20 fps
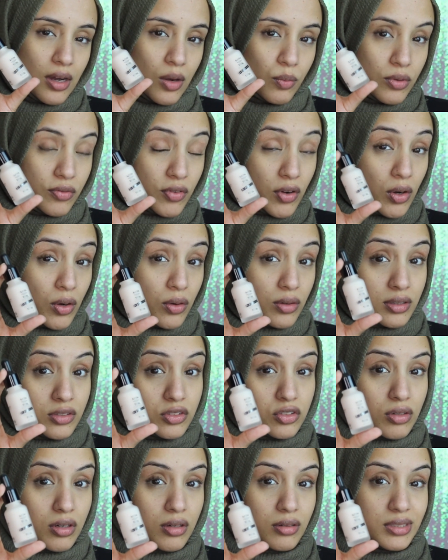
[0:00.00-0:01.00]
to help with oil
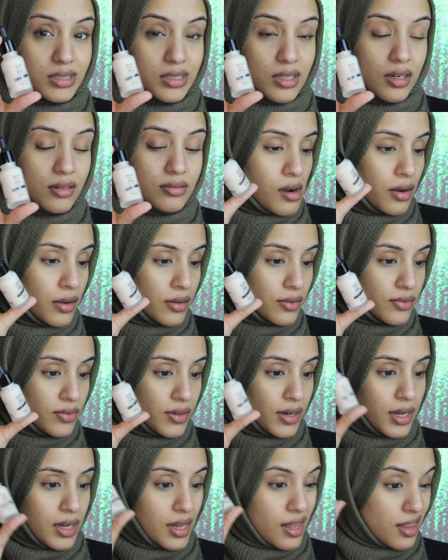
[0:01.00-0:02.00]
control and stuff.
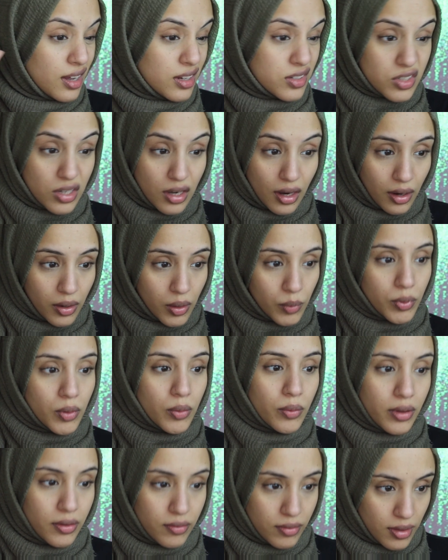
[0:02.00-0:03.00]
Hopefully that should help
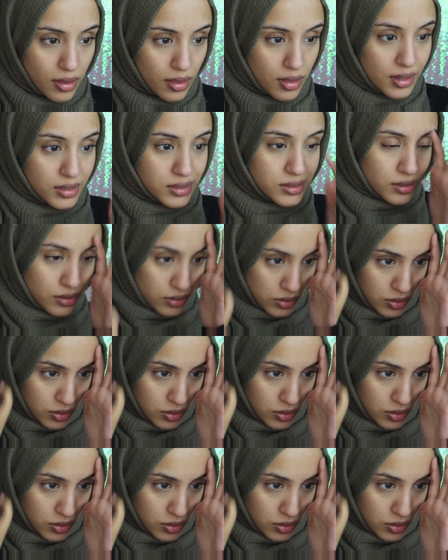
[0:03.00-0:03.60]
with this